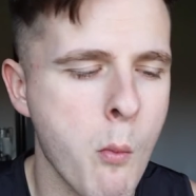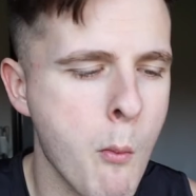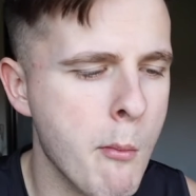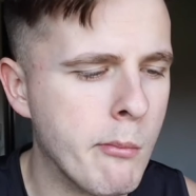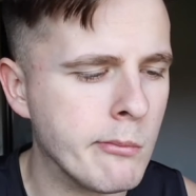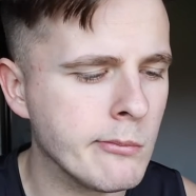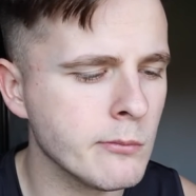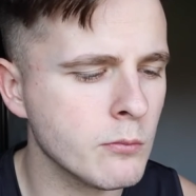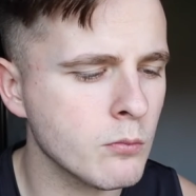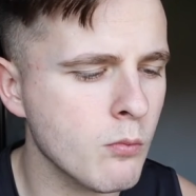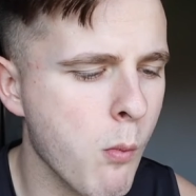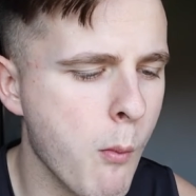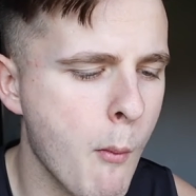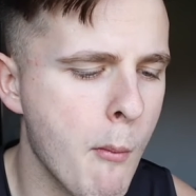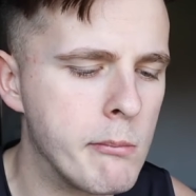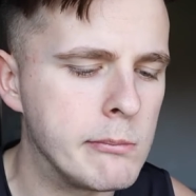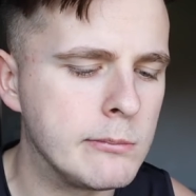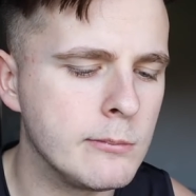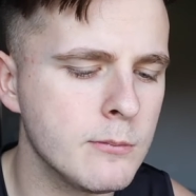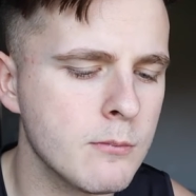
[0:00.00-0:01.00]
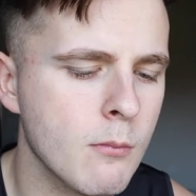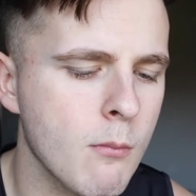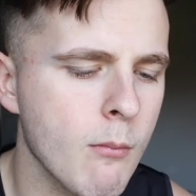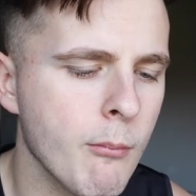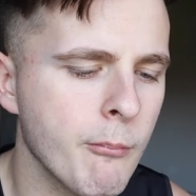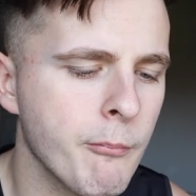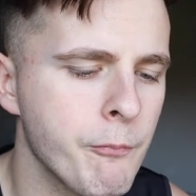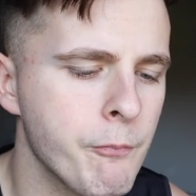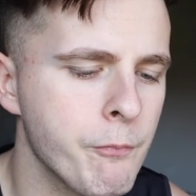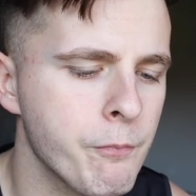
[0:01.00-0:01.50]

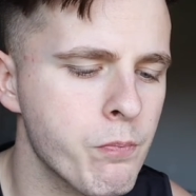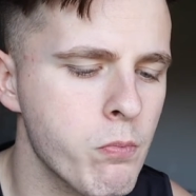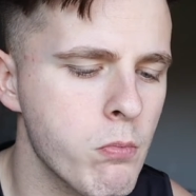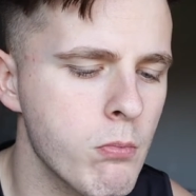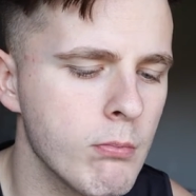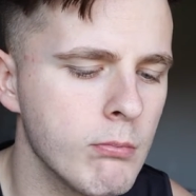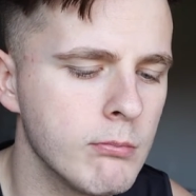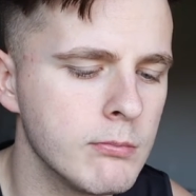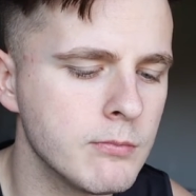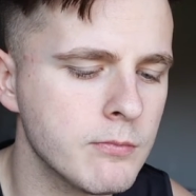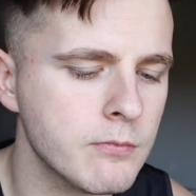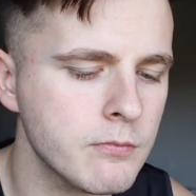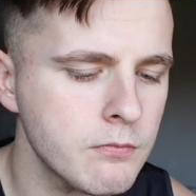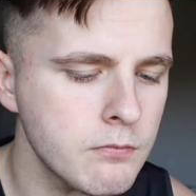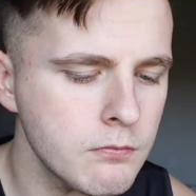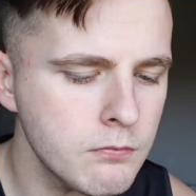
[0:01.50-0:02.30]
(silence)